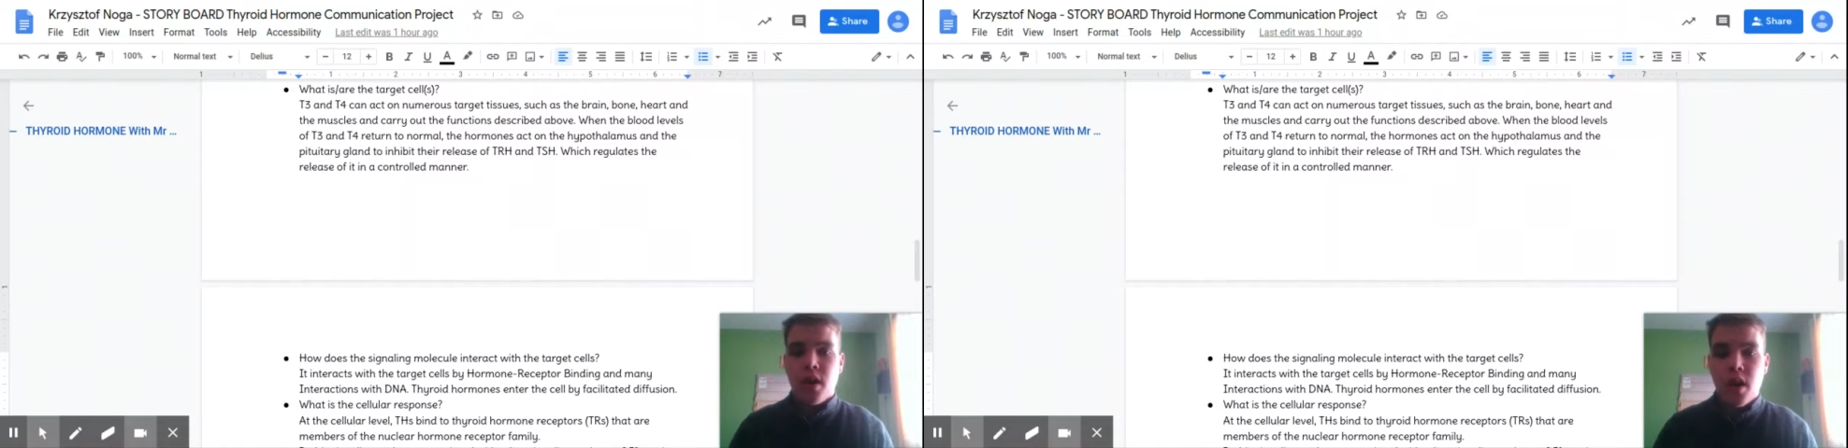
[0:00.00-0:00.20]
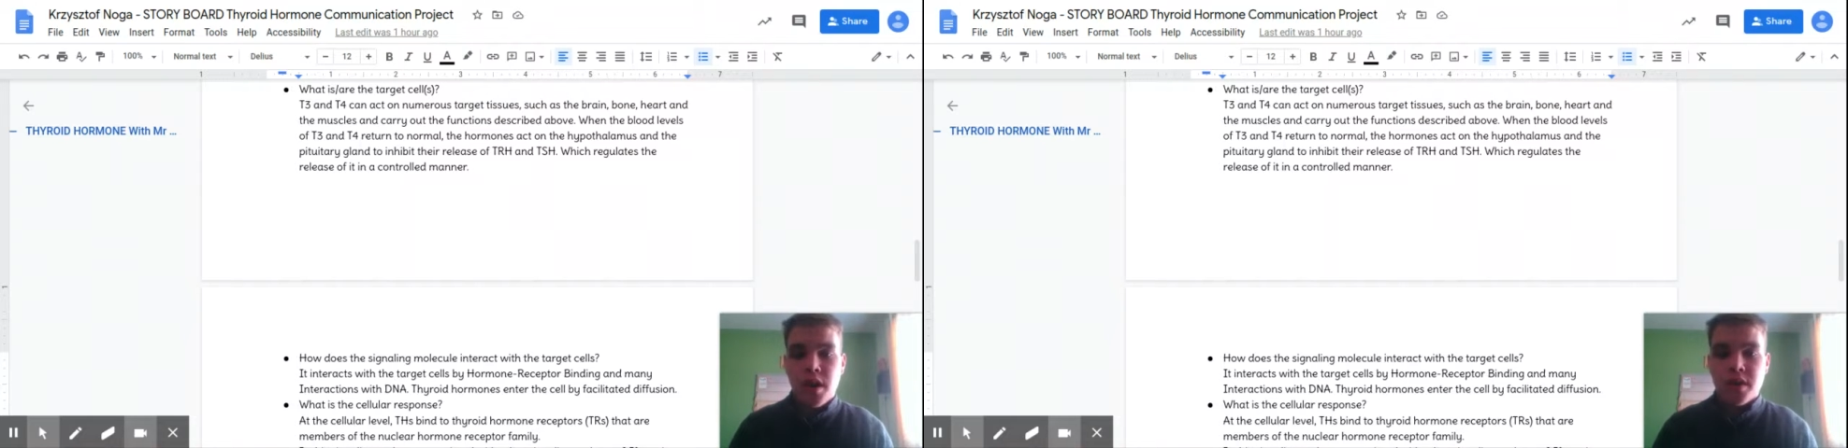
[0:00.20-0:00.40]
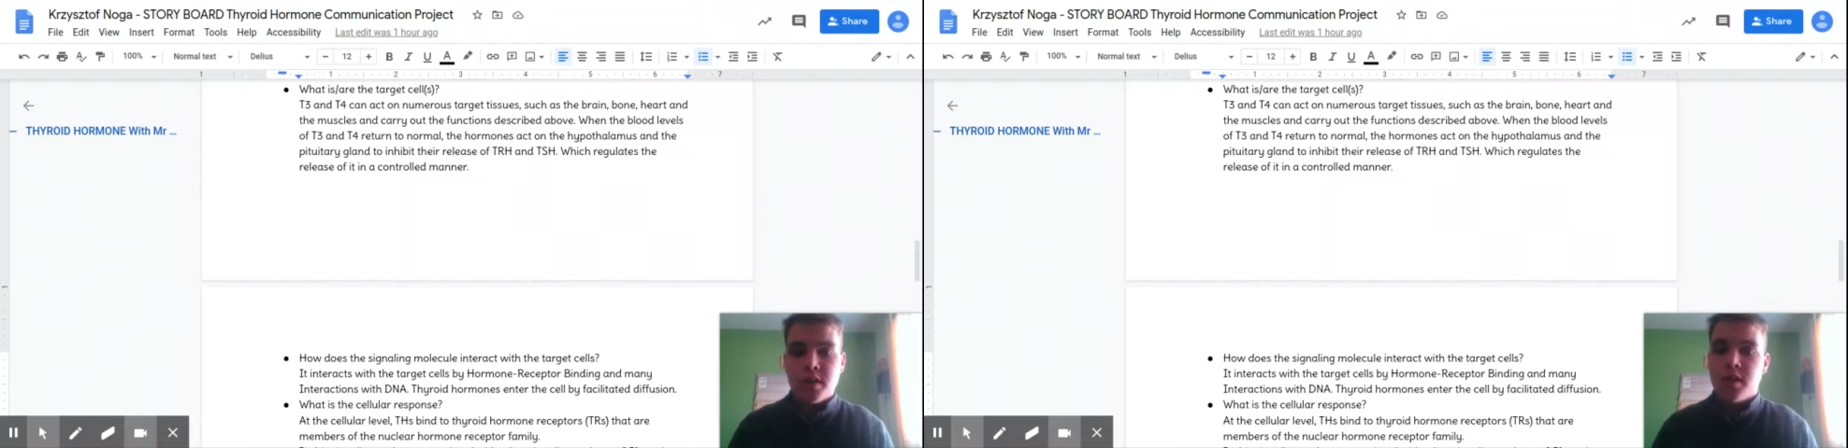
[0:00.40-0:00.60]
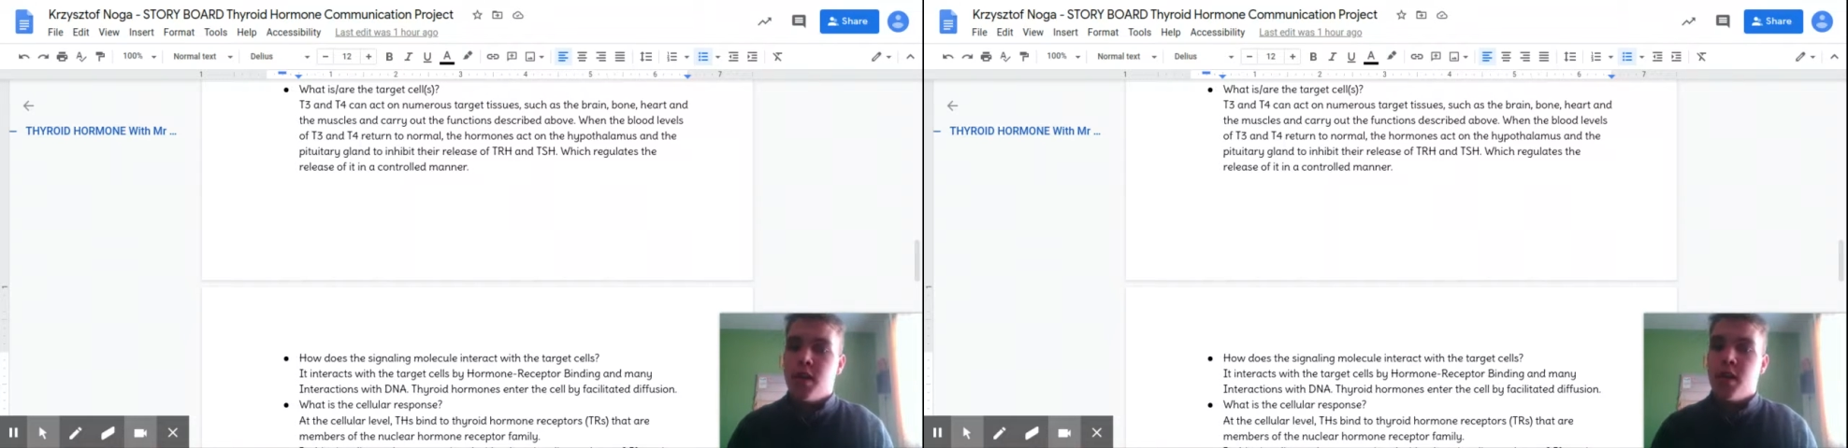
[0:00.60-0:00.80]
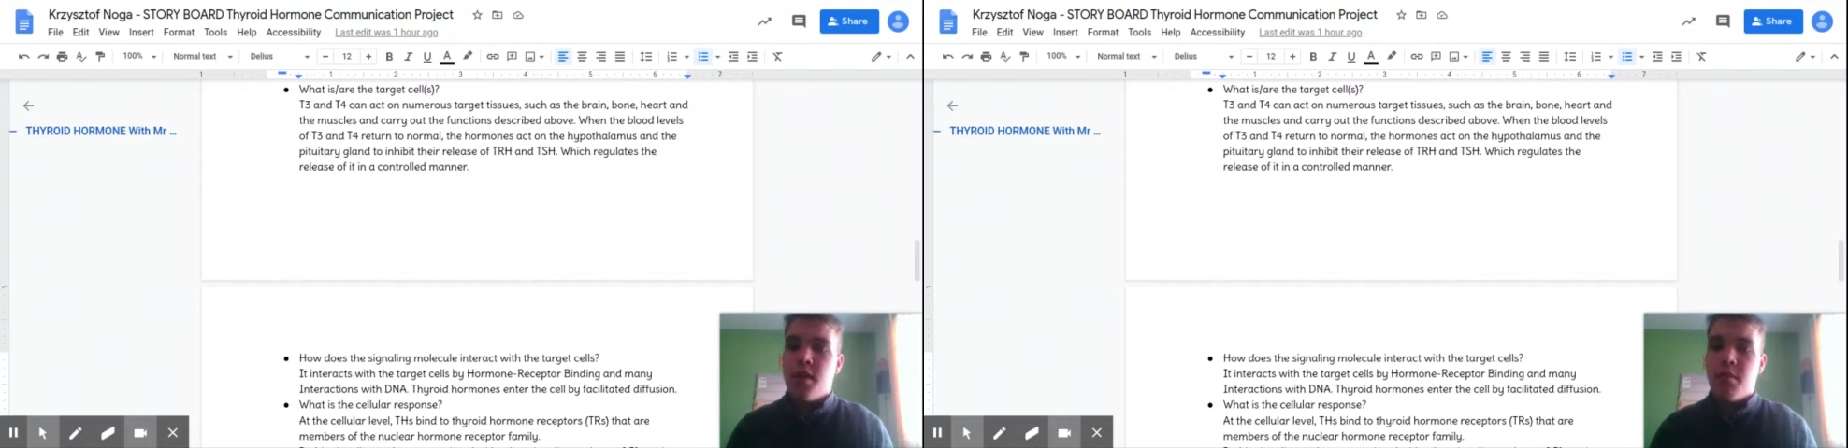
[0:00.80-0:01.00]
heart,
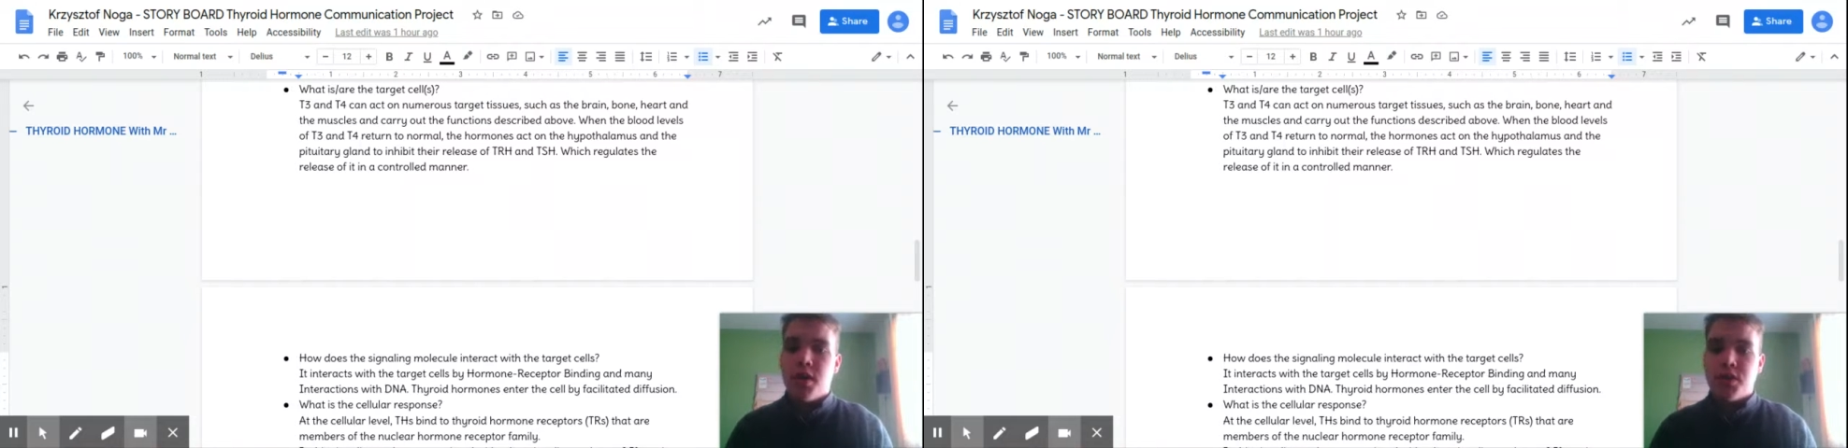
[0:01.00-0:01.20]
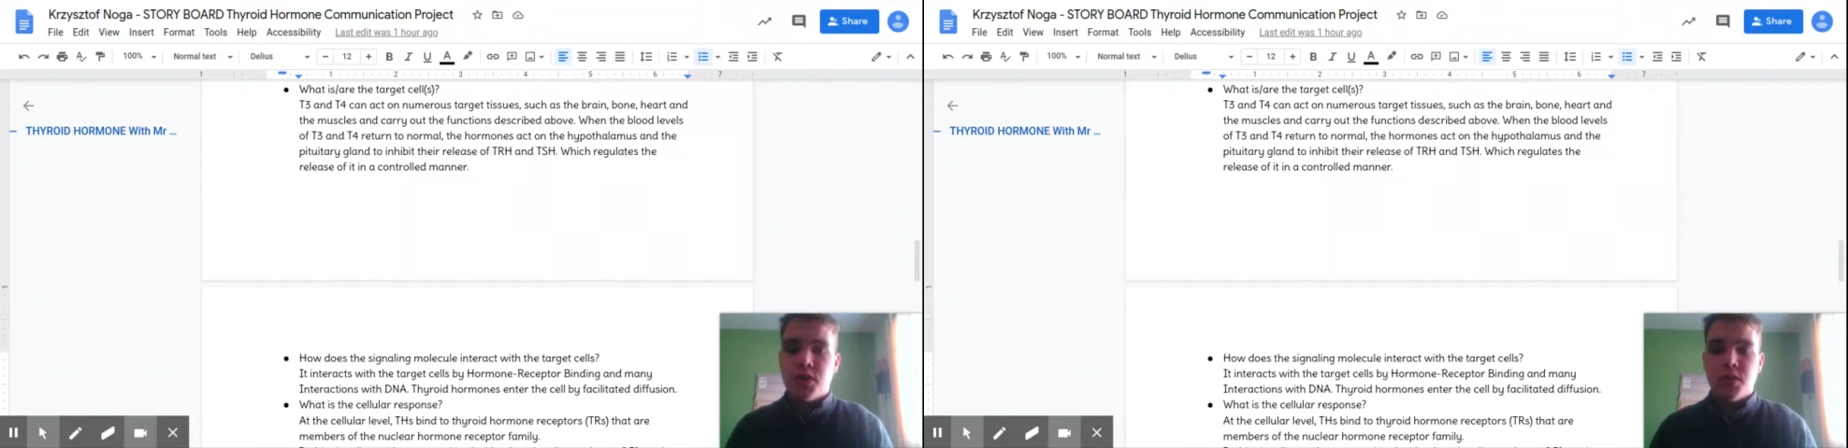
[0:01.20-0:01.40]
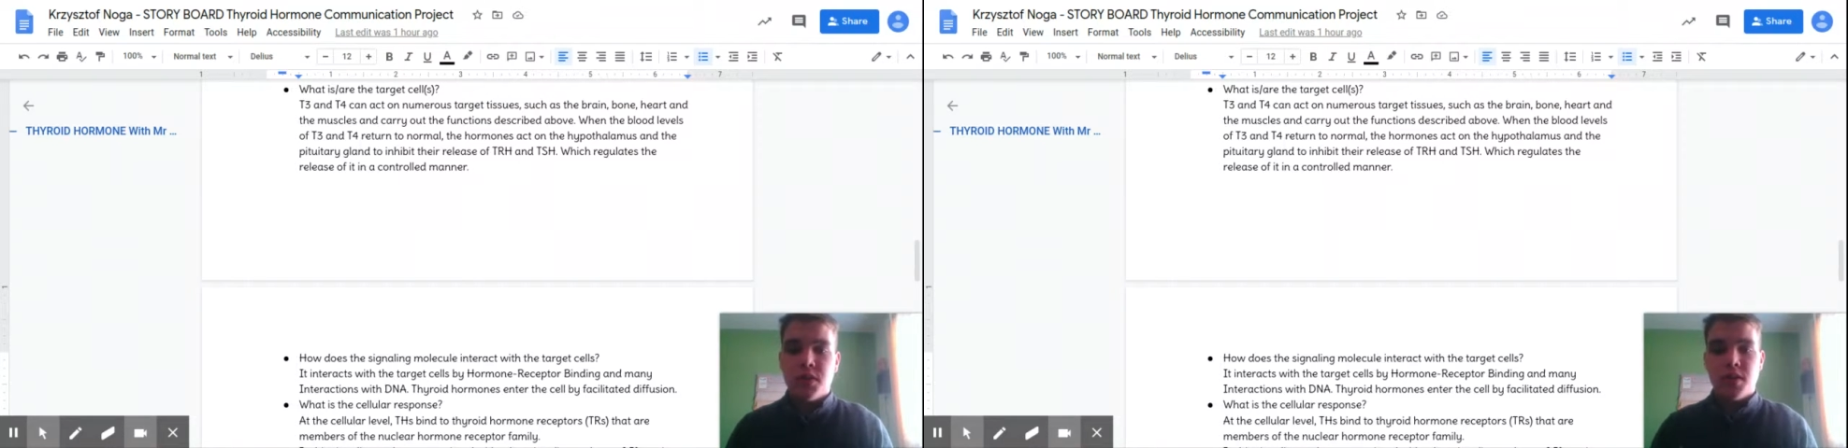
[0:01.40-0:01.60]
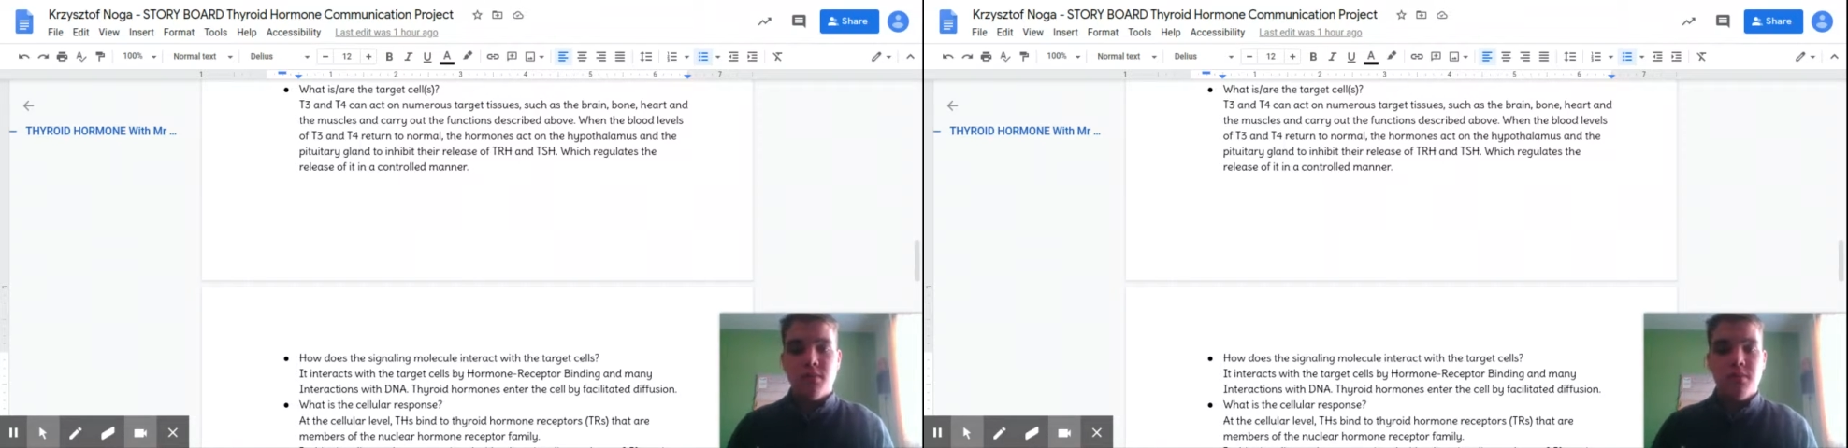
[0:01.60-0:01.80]
muscles,